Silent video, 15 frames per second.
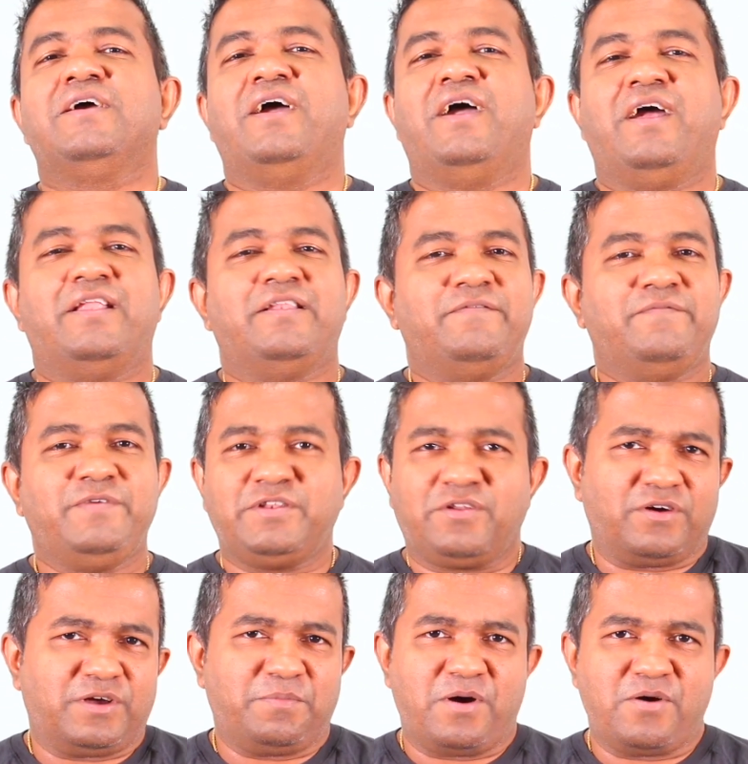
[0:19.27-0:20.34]
and we
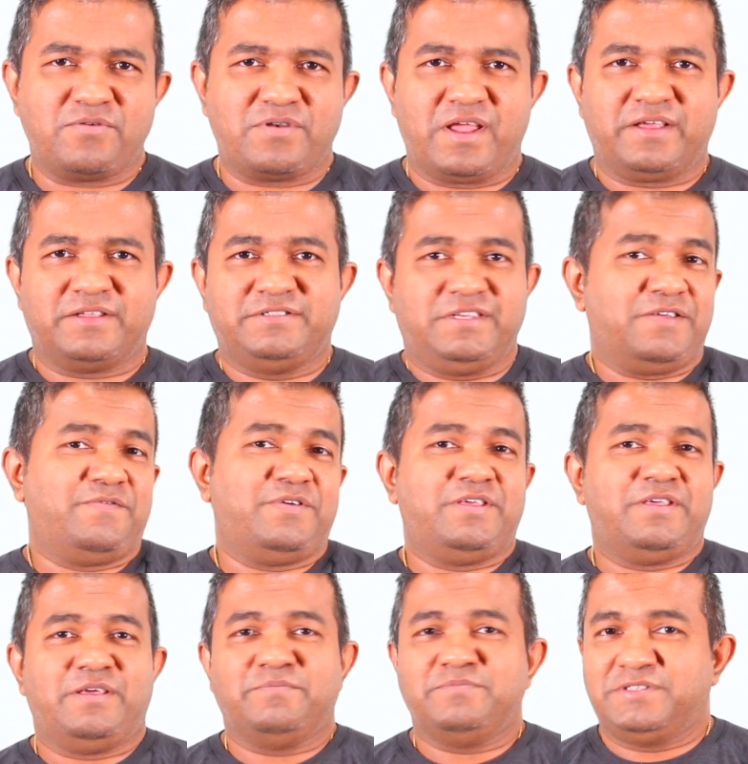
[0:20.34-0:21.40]
talk about like
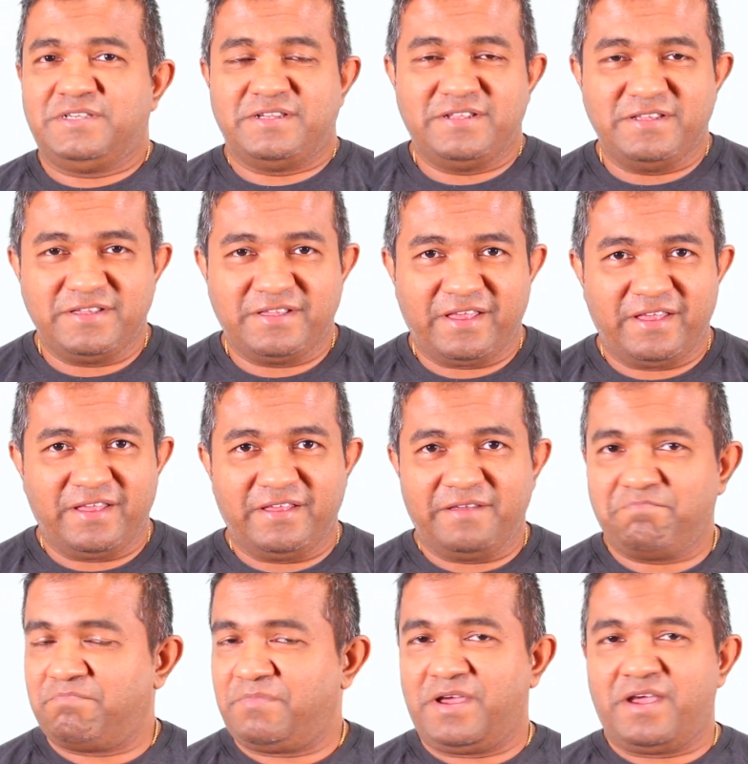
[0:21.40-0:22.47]
JVM,
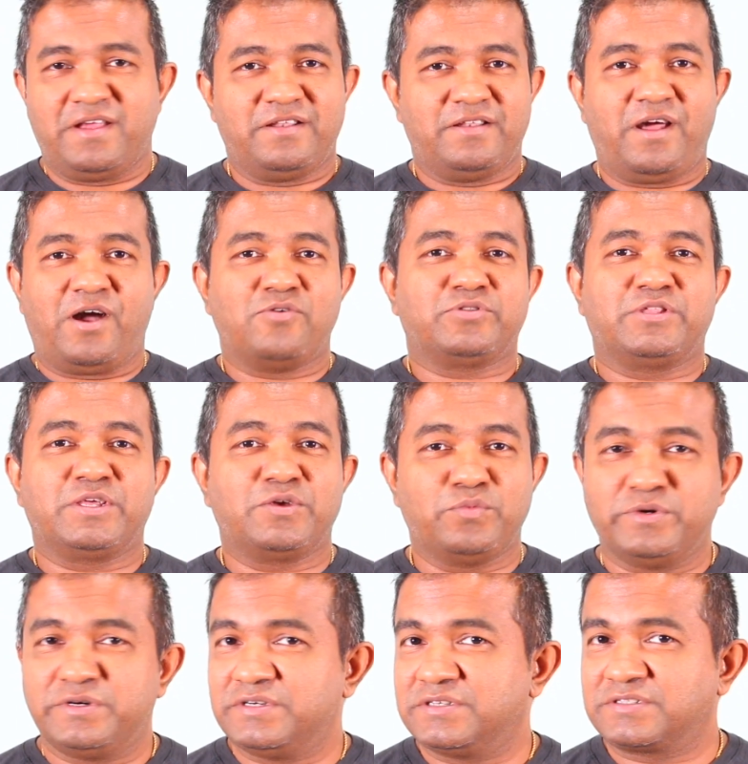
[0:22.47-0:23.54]
JDK, and how things
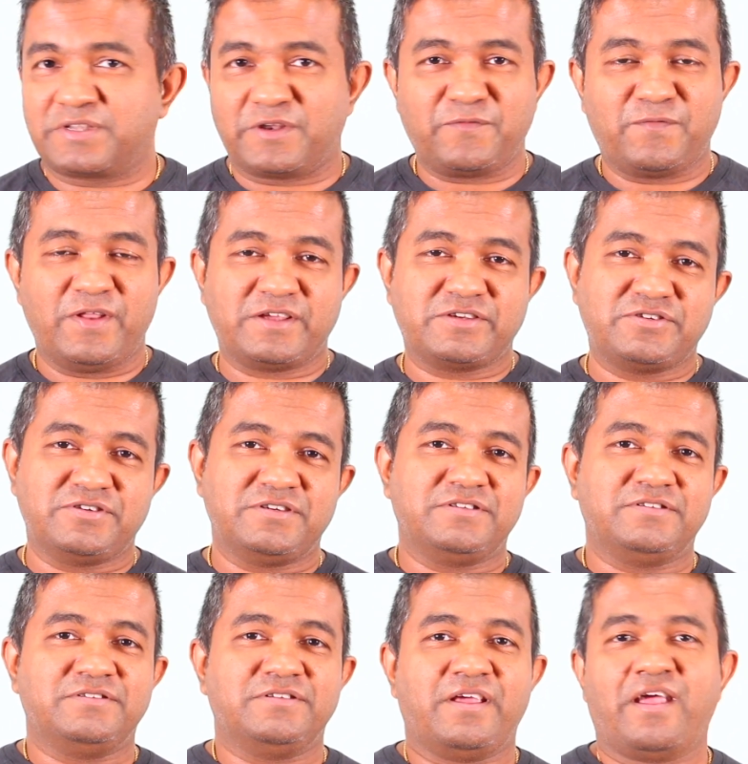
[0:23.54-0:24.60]
works,
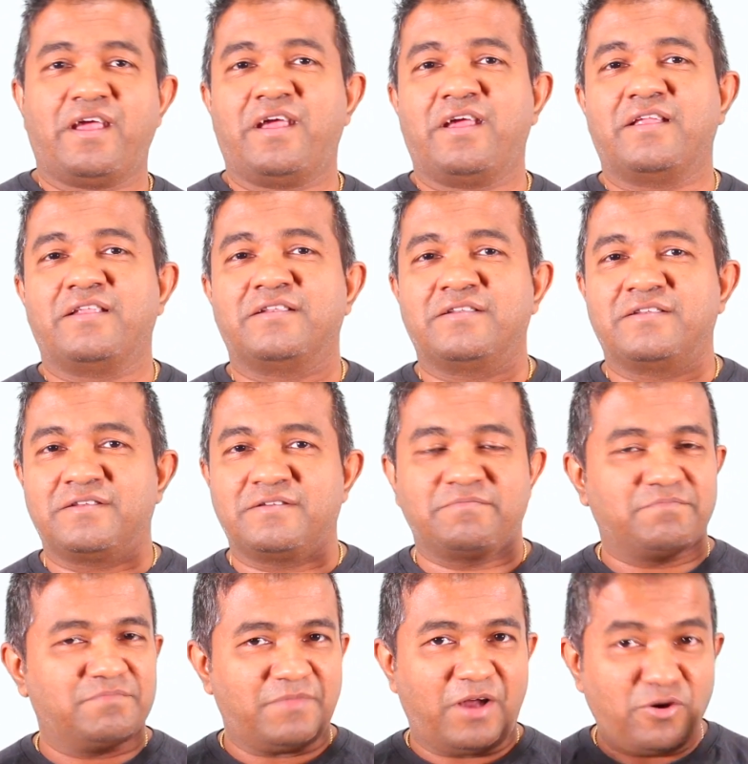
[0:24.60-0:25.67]
reflection, and
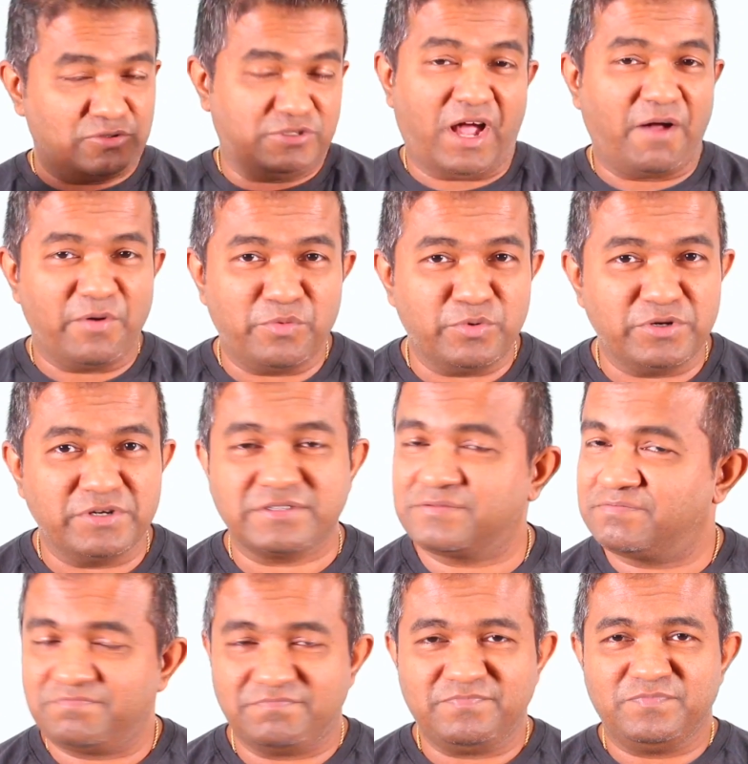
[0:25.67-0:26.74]
how Java works,
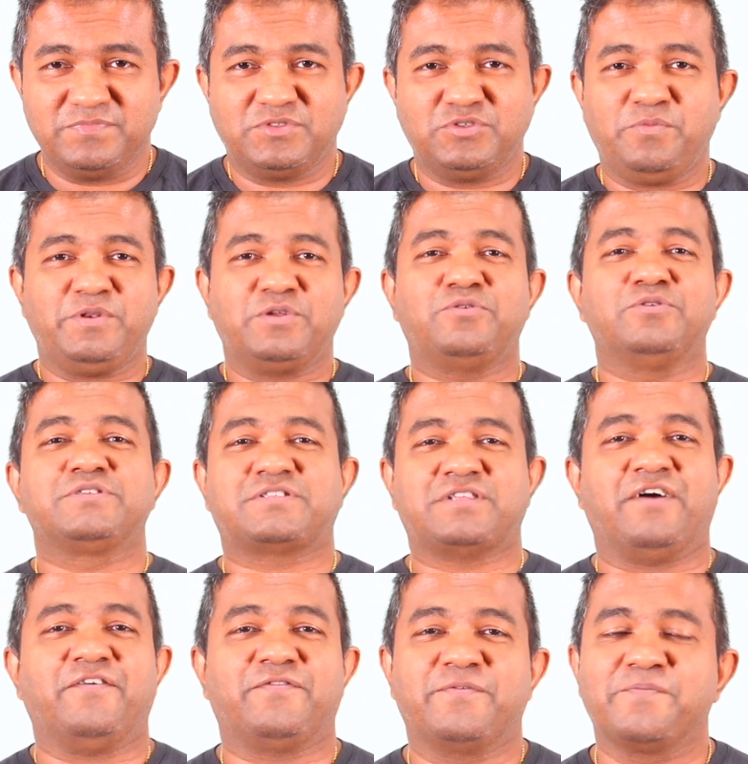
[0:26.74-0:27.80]
so many cool
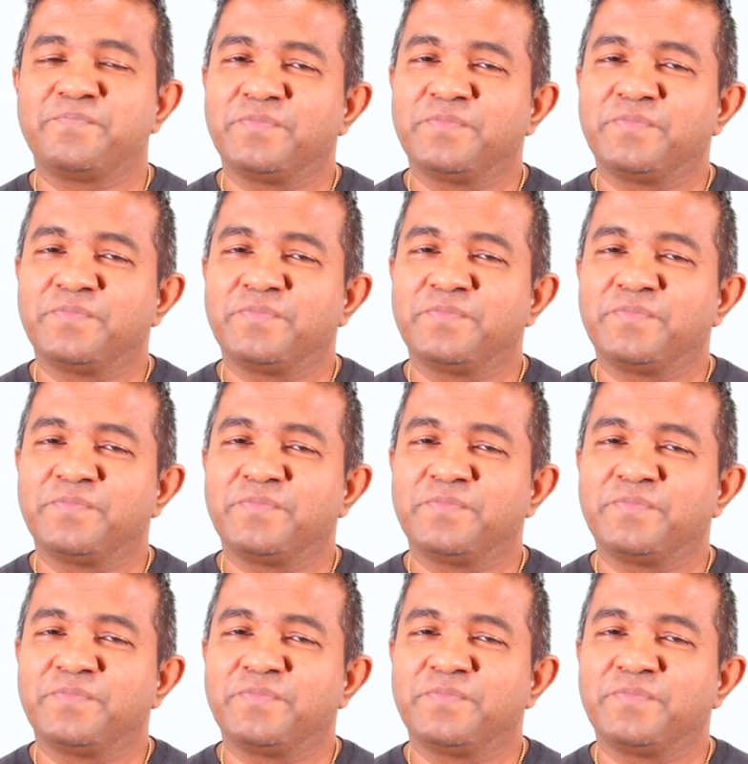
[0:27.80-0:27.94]
stuff.